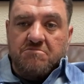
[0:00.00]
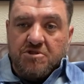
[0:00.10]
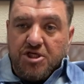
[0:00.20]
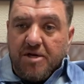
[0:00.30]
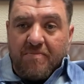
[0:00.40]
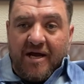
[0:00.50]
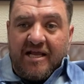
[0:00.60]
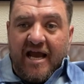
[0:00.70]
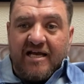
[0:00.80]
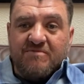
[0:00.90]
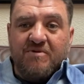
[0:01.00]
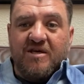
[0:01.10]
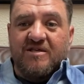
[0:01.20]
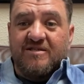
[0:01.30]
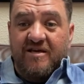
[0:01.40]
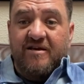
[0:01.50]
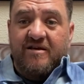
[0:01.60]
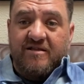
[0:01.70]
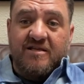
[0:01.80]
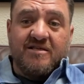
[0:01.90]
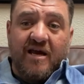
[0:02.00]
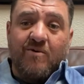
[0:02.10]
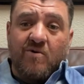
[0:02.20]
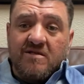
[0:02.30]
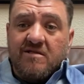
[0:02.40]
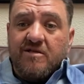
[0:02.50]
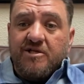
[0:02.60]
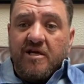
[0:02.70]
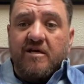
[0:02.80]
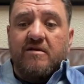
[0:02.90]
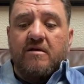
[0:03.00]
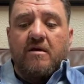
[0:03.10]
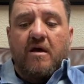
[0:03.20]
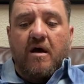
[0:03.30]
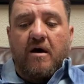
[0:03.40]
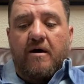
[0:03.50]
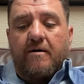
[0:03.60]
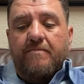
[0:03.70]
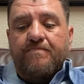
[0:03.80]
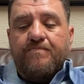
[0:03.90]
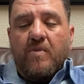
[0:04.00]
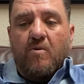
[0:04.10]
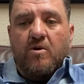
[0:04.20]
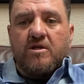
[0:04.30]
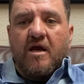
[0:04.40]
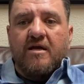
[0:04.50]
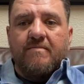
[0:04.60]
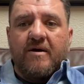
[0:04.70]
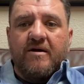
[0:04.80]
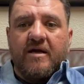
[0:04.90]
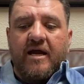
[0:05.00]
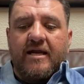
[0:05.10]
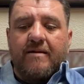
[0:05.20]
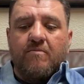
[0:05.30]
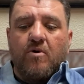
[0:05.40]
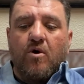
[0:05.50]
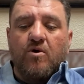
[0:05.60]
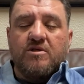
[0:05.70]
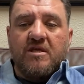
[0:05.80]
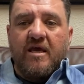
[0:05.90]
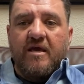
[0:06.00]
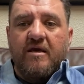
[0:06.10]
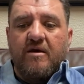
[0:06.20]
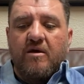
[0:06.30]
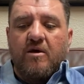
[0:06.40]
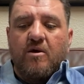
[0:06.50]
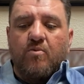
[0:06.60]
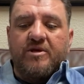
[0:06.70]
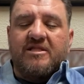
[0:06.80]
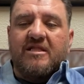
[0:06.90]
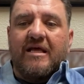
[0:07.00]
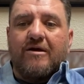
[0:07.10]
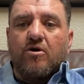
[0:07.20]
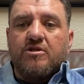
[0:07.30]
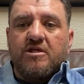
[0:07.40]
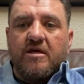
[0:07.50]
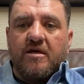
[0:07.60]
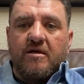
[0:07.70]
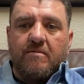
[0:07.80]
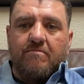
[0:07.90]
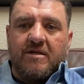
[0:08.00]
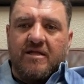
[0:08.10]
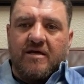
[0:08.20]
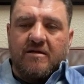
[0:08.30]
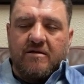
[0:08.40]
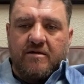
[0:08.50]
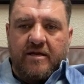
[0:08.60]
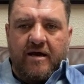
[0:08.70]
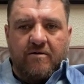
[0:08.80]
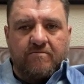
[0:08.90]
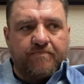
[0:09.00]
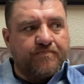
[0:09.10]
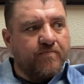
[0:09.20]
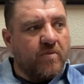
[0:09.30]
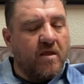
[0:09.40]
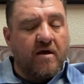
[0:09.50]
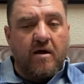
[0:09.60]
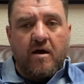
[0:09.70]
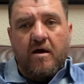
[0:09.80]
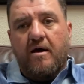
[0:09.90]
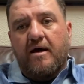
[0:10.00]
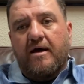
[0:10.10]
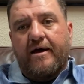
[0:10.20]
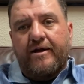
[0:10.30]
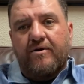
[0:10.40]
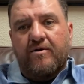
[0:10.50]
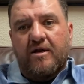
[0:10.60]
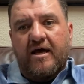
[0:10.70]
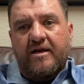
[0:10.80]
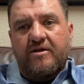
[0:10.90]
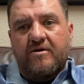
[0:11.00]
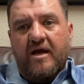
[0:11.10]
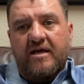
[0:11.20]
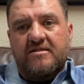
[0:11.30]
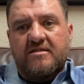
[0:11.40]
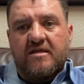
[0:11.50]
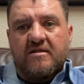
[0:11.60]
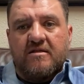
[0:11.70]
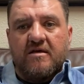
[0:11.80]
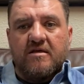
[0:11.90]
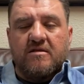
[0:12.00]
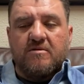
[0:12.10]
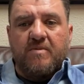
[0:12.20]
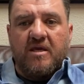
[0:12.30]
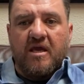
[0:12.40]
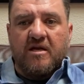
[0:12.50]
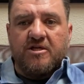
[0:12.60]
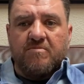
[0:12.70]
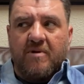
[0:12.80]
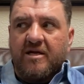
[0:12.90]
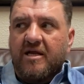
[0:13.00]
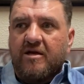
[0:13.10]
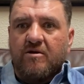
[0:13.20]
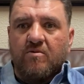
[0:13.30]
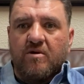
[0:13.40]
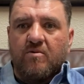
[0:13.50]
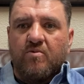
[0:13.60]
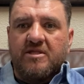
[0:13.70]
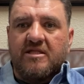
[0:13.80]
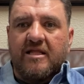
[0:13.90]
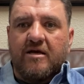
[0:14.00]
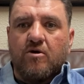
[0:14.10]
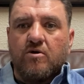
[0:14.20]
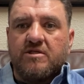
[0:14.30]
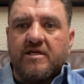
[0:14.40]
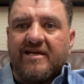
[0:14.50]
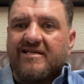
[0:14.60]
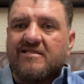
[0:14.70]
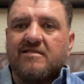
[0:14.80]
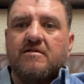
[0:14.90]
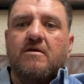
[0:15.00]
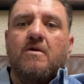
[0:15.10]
shit podcast because this guy was the shit. We're talking about a guy named Jose Huitlacoche Medel. Now, I know a lot of you guys that speak English might not know what Huitlacoche is.